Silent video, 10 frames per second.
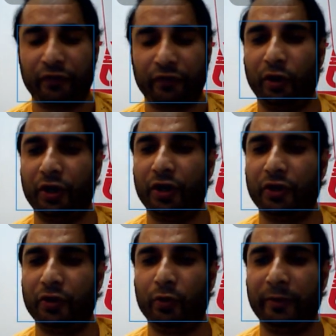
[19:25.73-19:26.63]
So
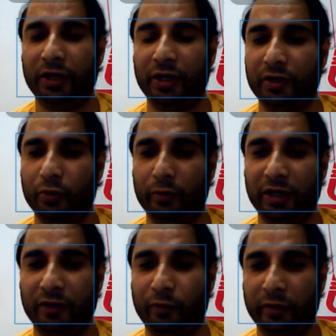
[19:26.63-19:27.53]
you will
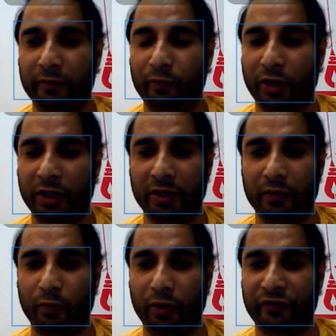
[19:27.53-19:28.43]
be a
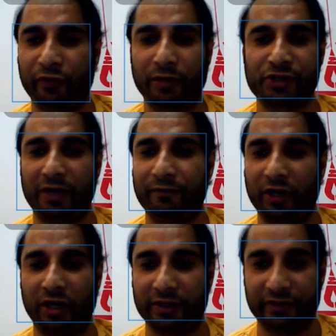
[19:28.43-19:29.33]
one-stop shop
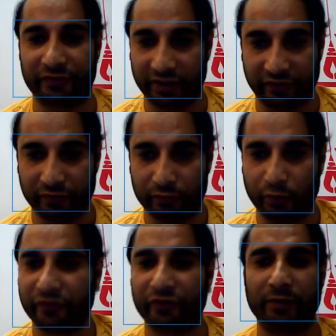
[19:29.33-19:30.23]
for all these things,
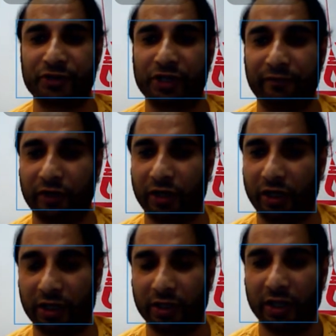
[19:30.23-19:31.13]
one-stop shop for
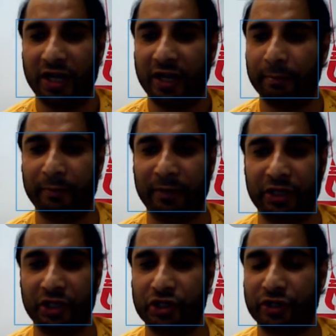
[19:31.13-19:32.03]
all
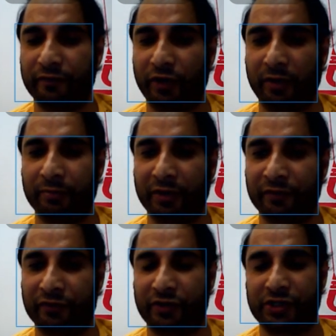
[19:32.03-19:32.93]
implementation from
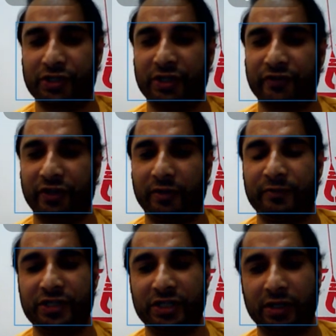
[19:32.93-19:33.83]
infrastructure setup
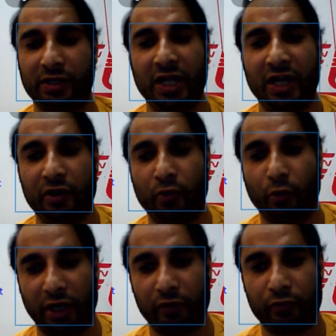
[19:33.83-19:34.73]
till go
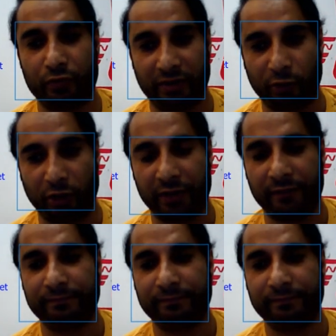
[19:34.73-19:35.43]
live to deploy.